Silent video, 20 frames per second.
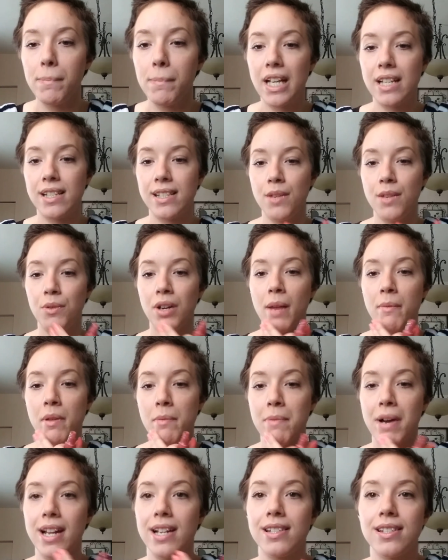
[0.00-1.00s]
See what I mean
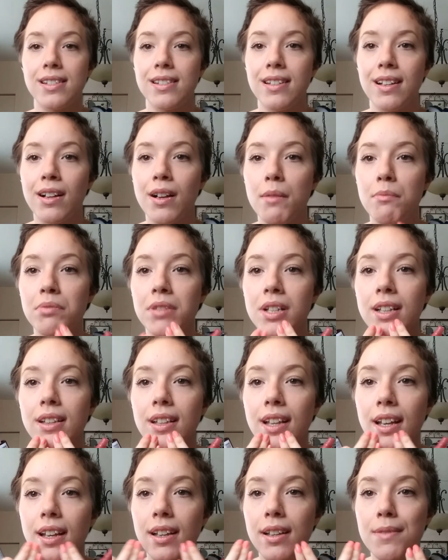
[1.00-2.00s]
by it's the complete,
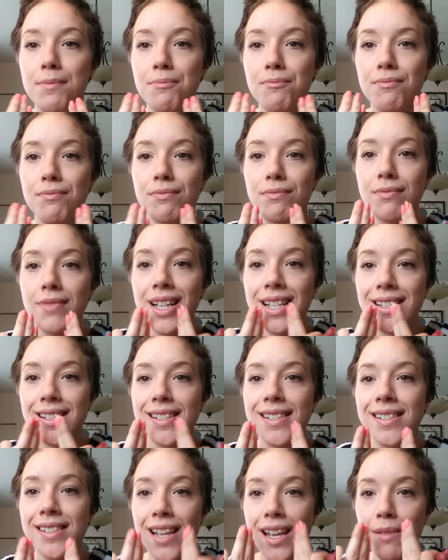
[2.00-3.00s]
like, it's the
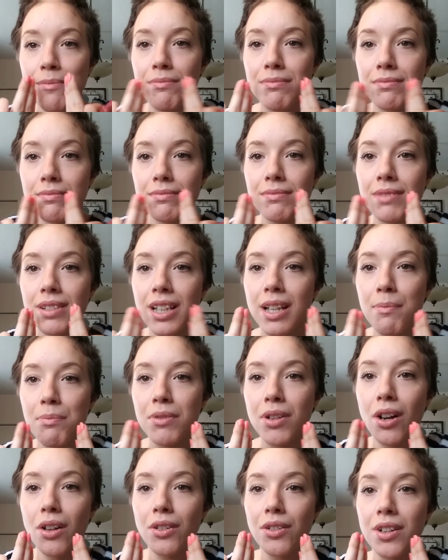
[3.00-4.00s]
same lip
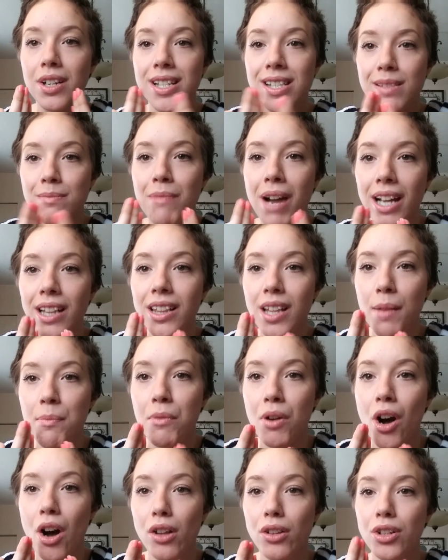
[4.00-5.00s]
color. It's my lip
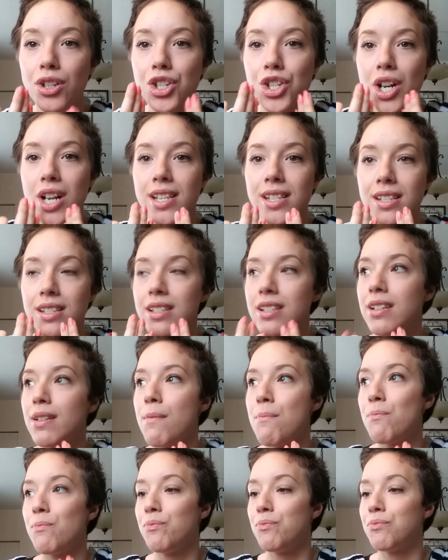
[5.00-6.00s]
color, just
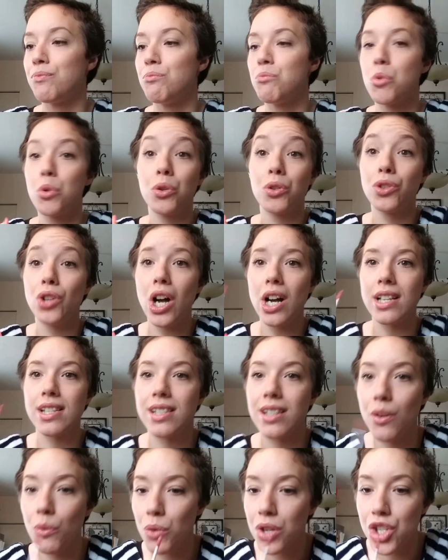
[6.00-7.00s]
more
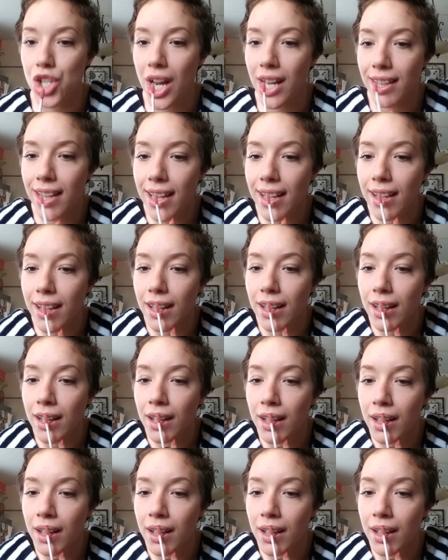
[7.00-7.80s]
glossy, which I like it.